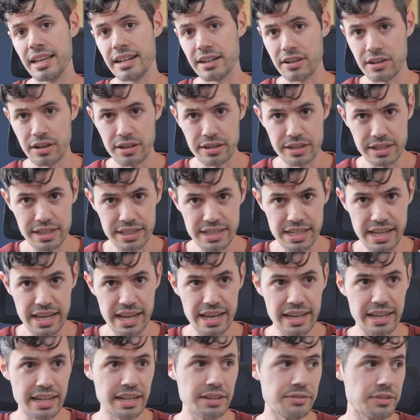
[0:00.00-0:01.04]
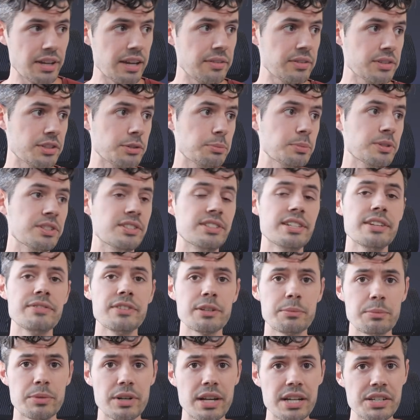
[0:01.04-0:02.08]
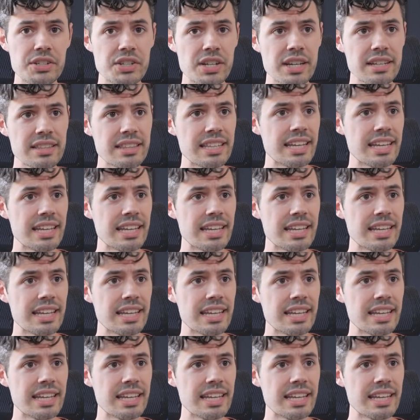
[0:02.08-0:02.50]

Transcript: and call it a day. And if you have a specific project